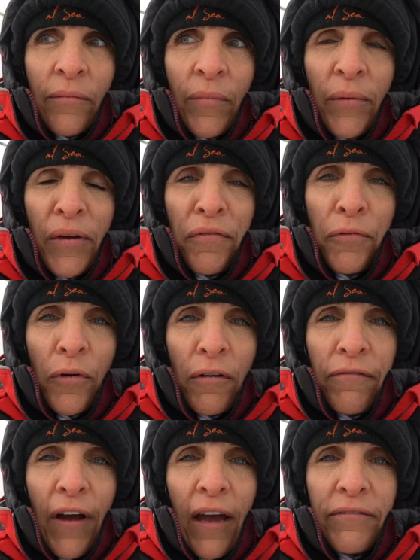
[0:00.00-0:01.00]
maybe a four or
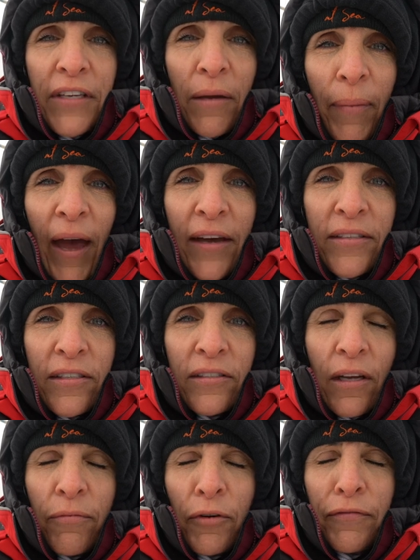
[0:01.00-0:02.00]
five
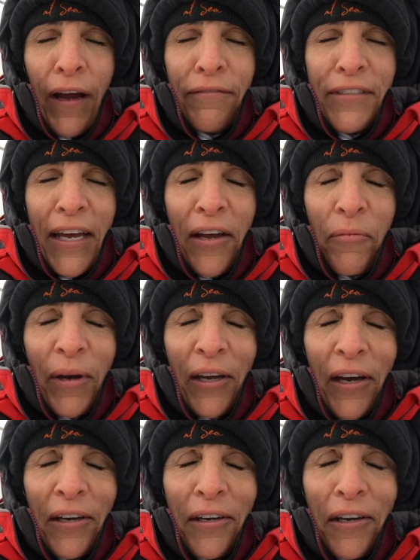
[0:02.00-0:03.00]
passage, a four or five day, oh my
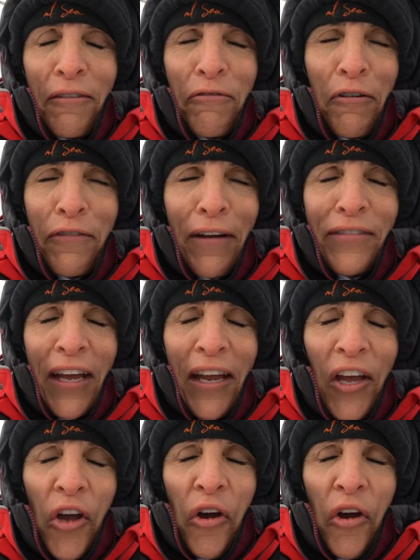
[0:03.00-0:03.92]
God, not four or five day,